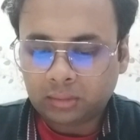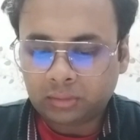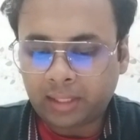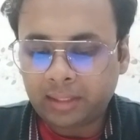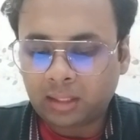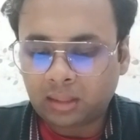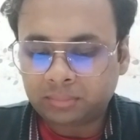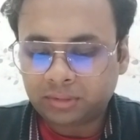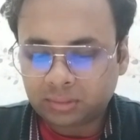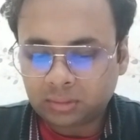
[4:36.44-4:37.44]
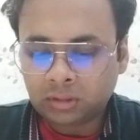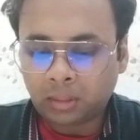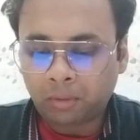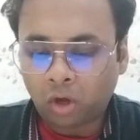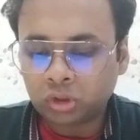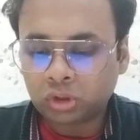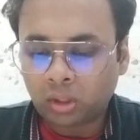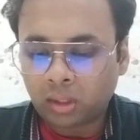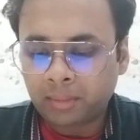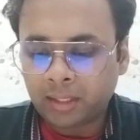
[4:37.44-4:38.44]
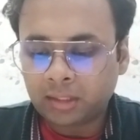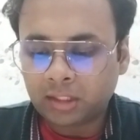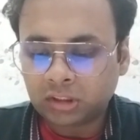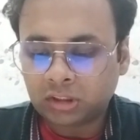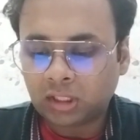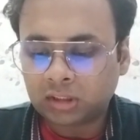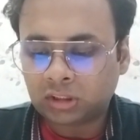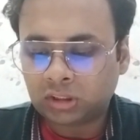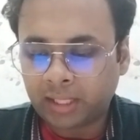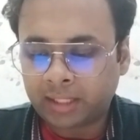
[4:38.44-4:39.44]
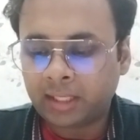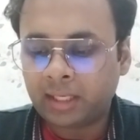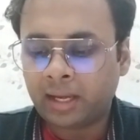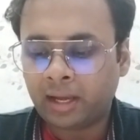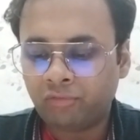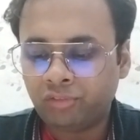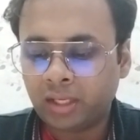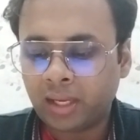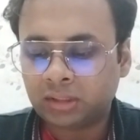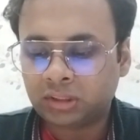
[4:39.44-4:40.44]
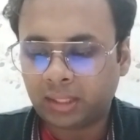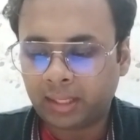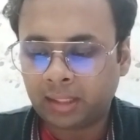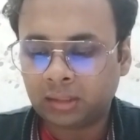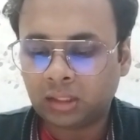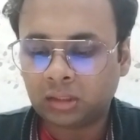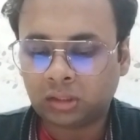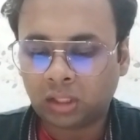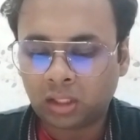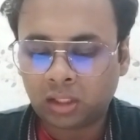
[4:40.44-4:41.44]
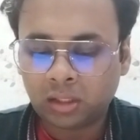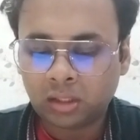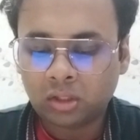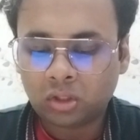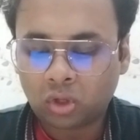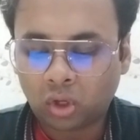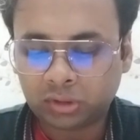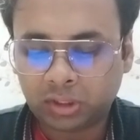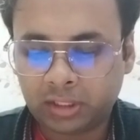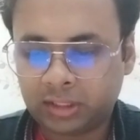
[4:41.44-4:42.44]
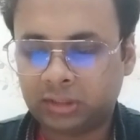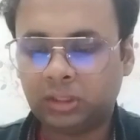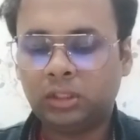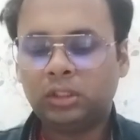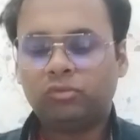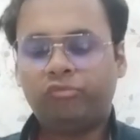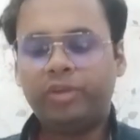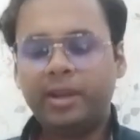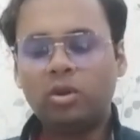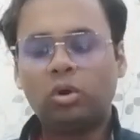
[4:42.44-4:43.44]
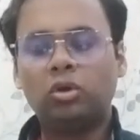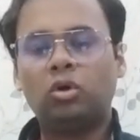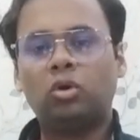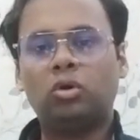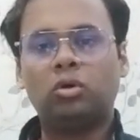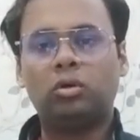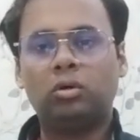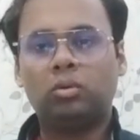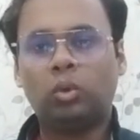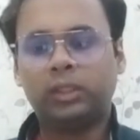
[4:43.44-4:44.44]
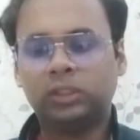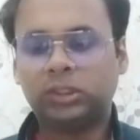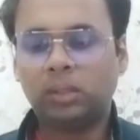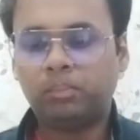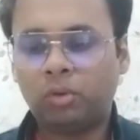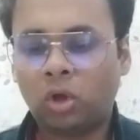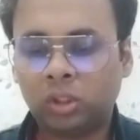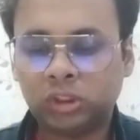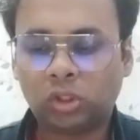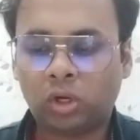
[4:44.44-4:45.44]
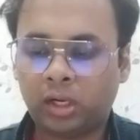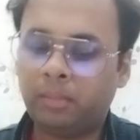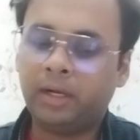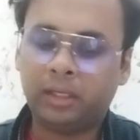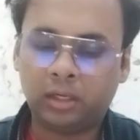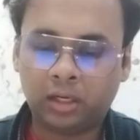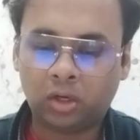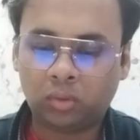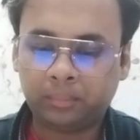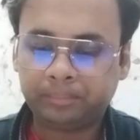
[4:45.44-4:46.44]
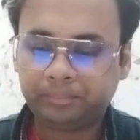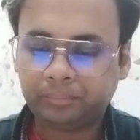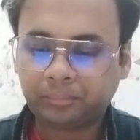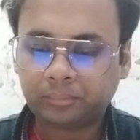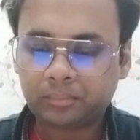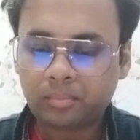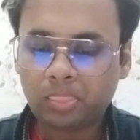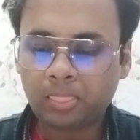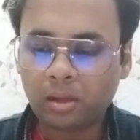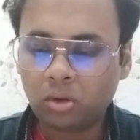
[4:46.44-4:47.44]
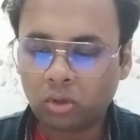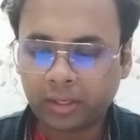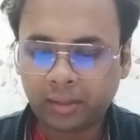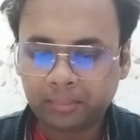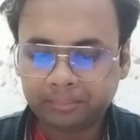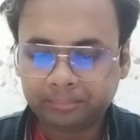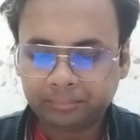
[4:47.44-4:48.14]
then comes the bronze ornament is the second heaviest and the third costliest. We don't know what is the bronze ornament till now. Okay,